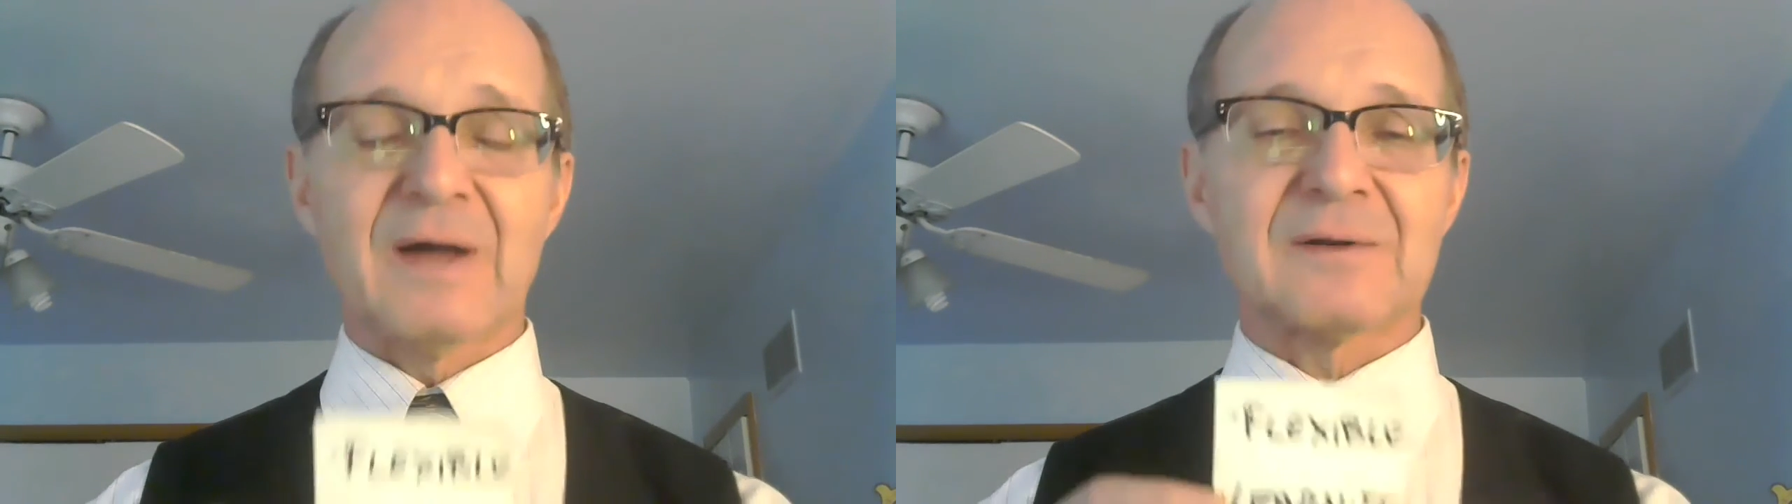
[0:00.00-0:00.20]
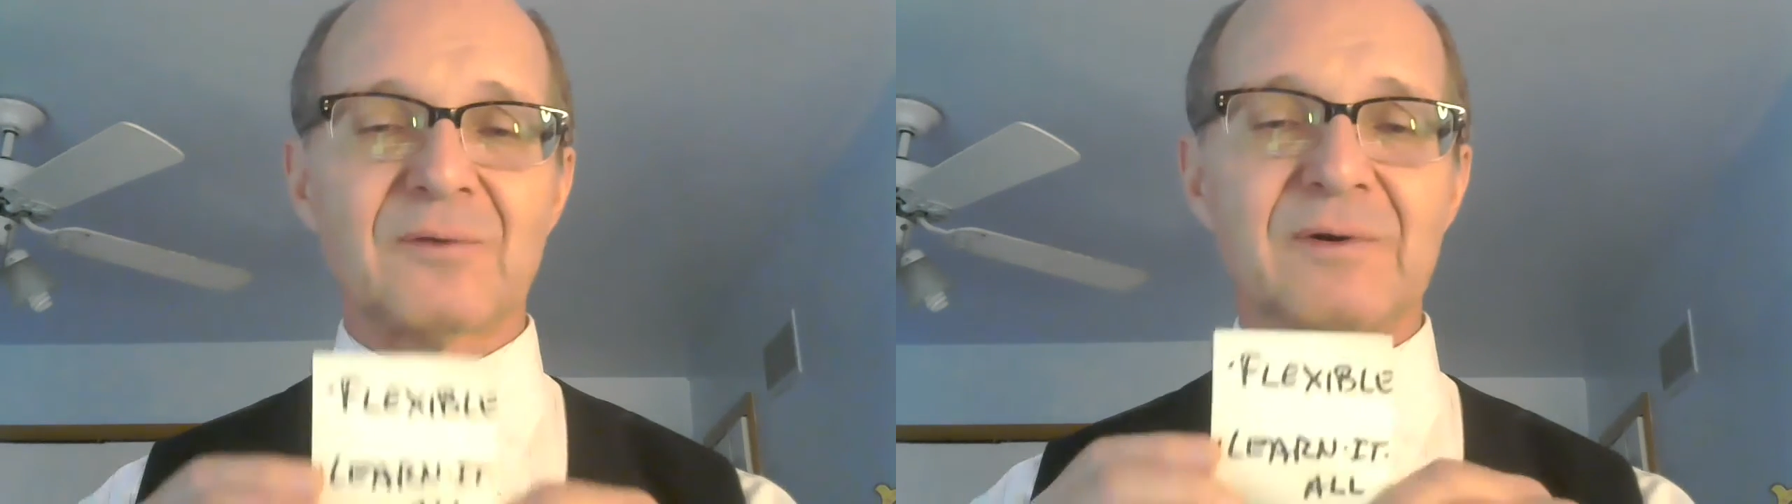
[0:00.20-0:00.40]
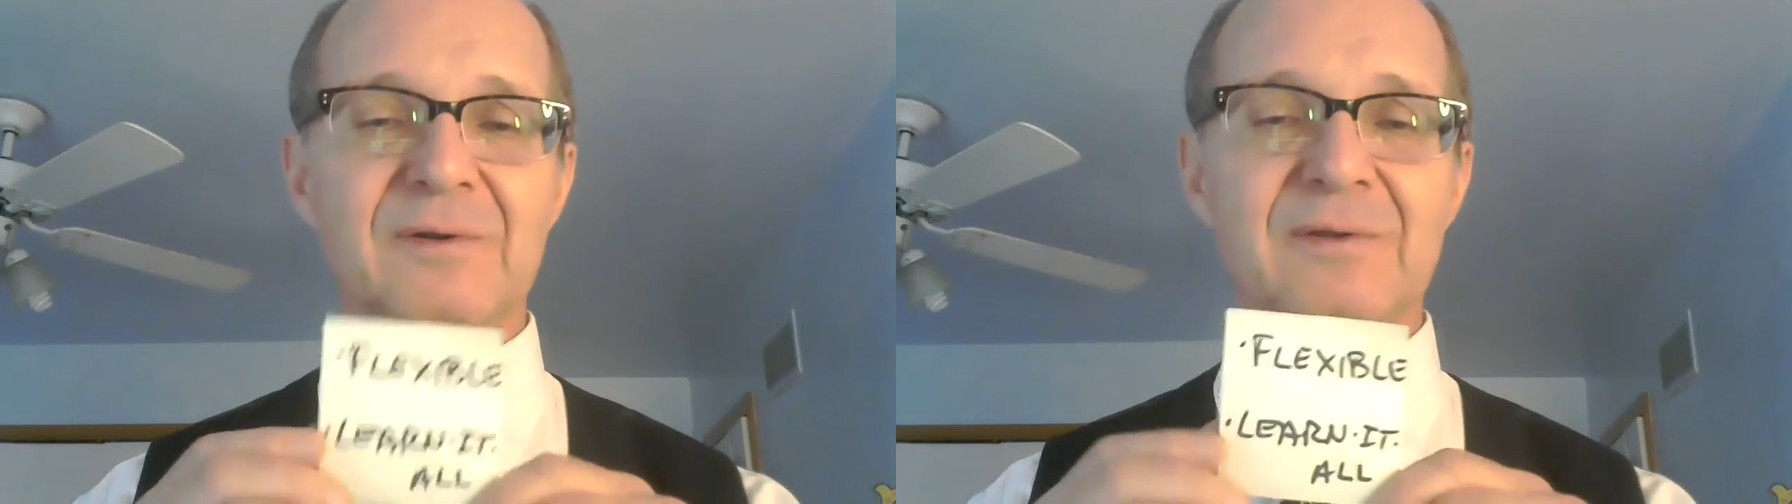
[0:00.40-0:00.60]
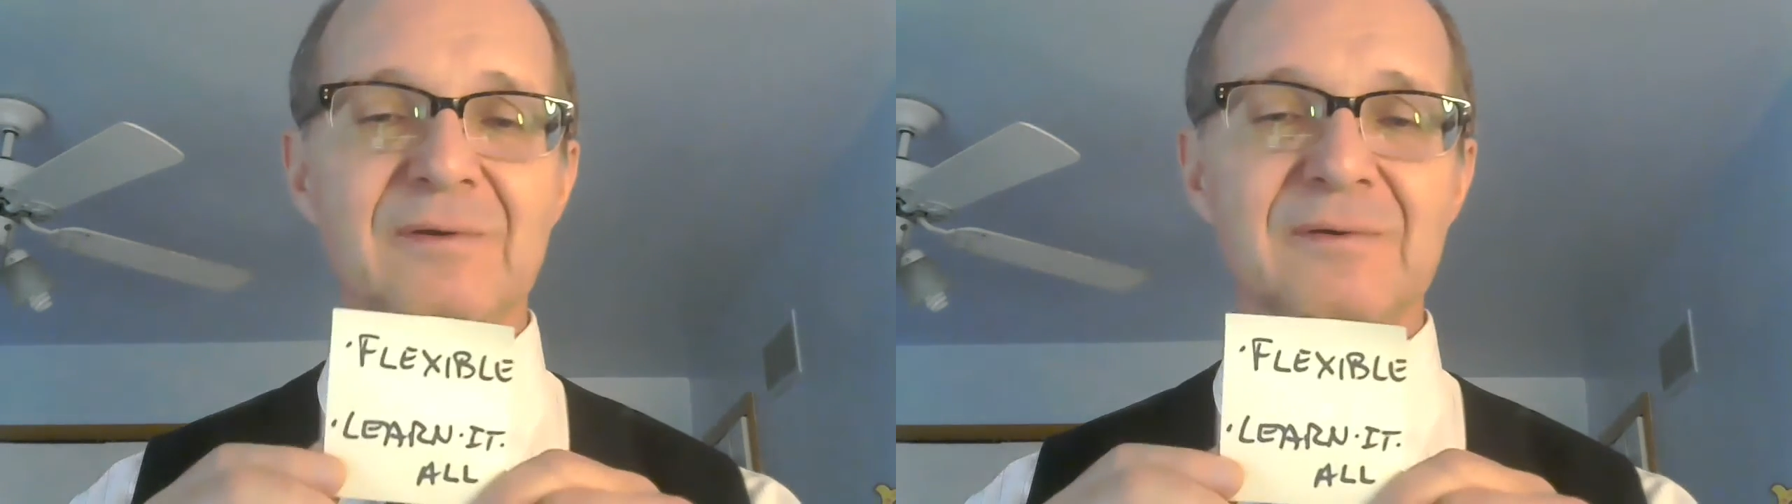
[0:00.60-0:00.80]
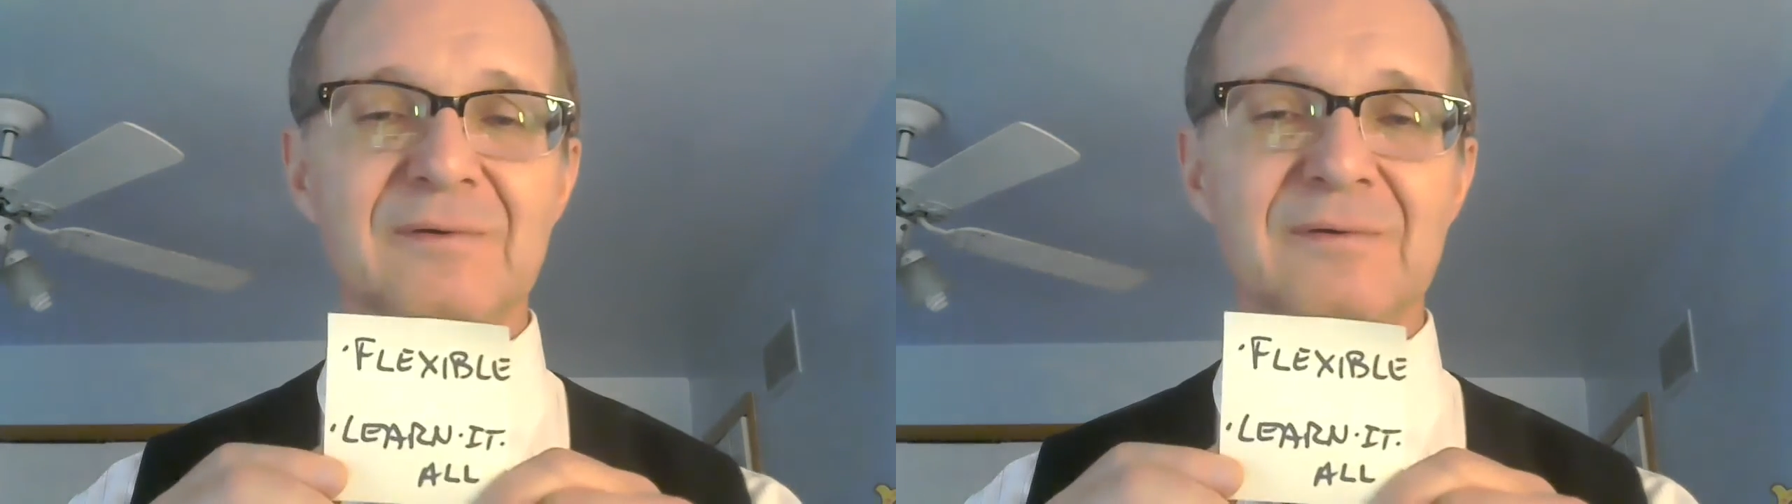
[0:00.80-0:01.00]
included
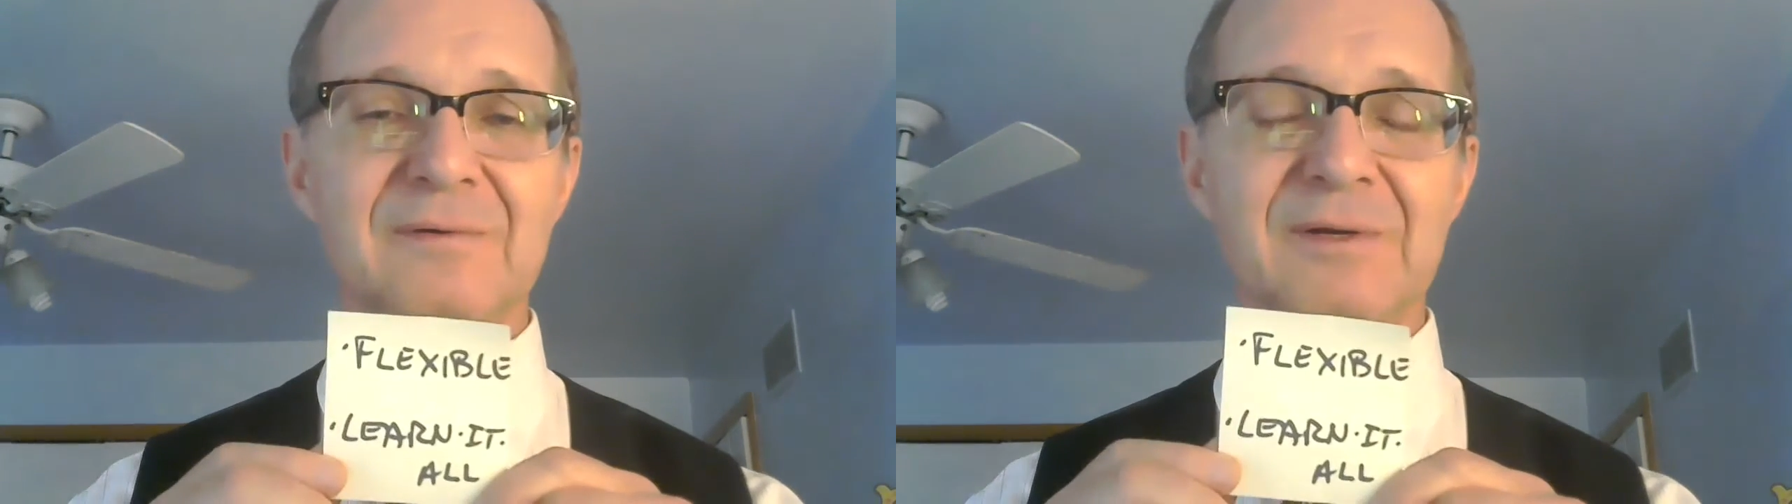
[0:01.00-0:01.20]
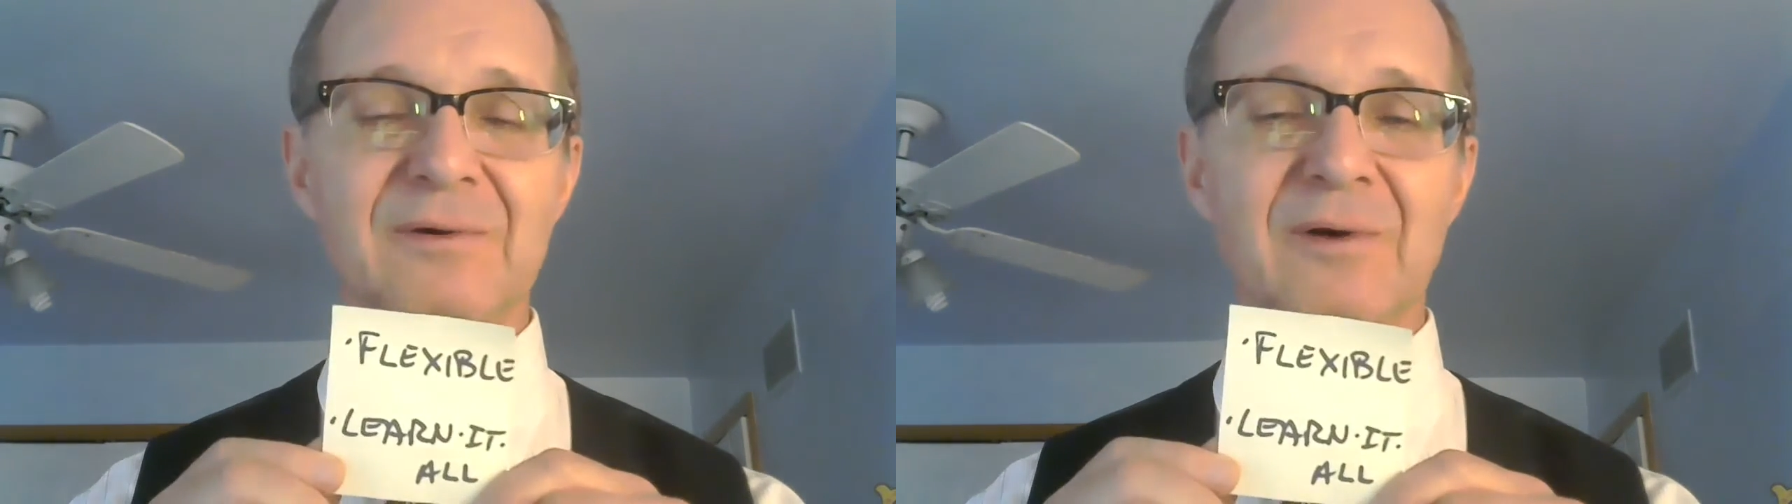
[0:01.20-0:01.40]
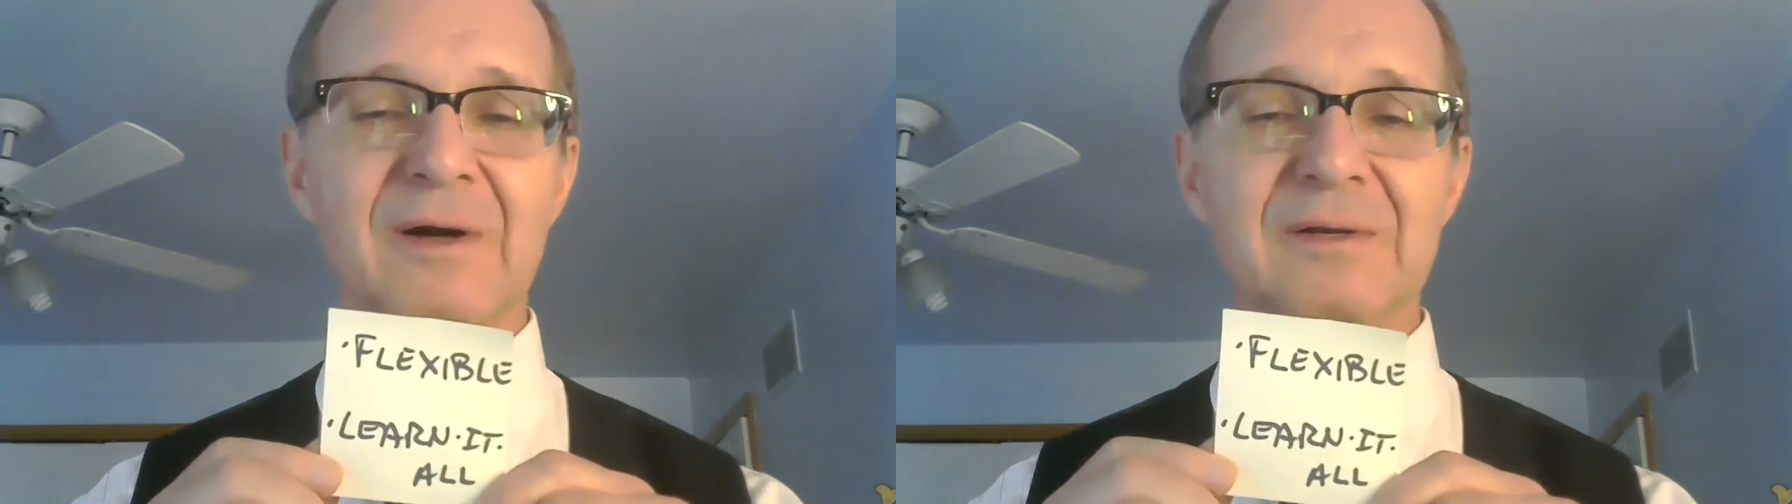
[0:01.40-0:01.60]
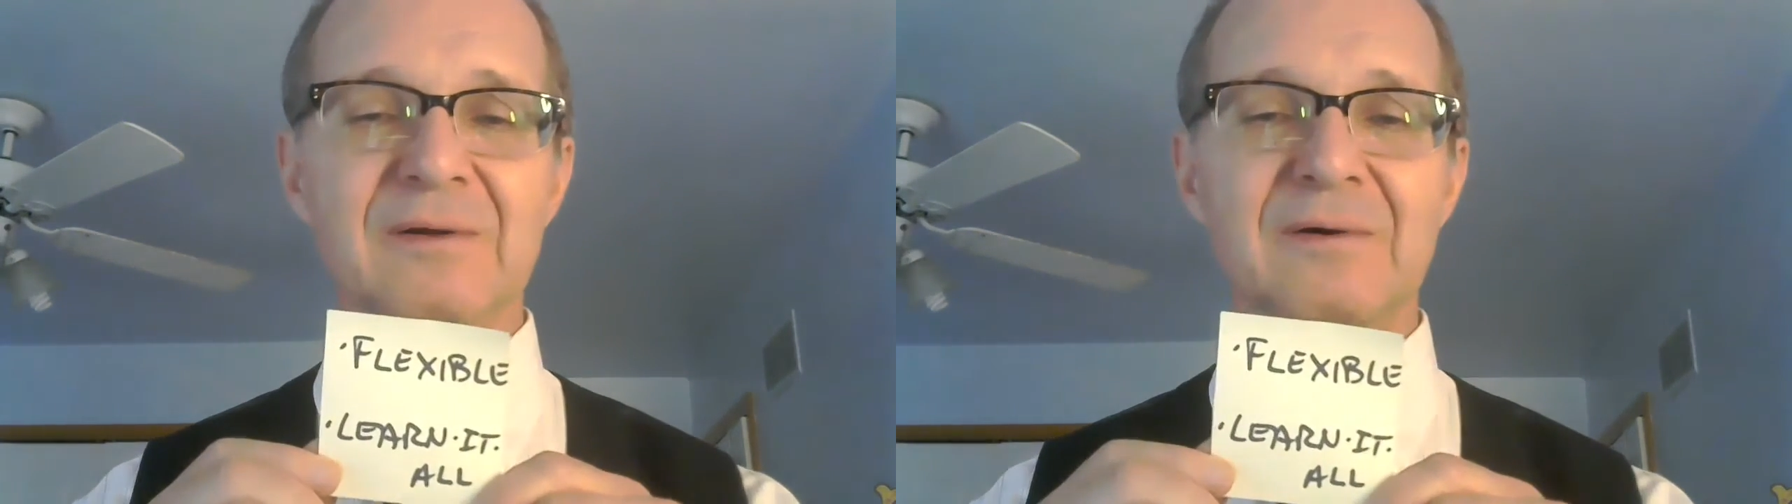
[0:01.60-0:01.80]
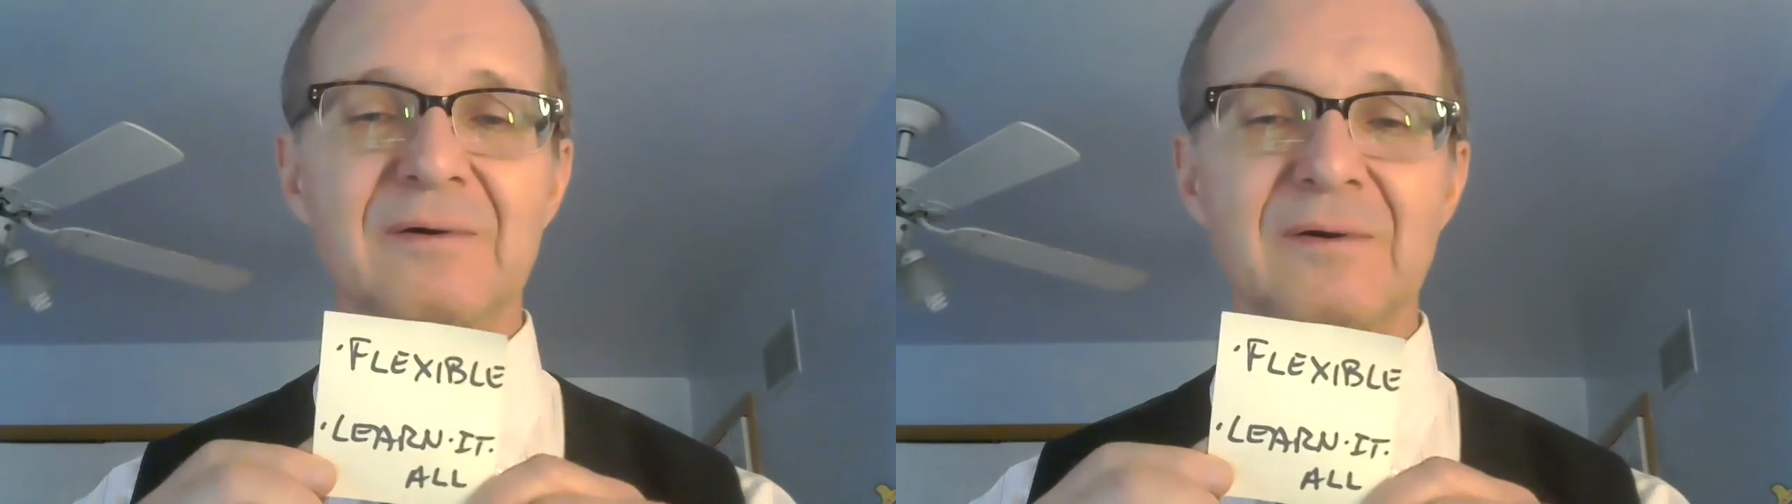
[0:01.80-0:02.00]
in her article.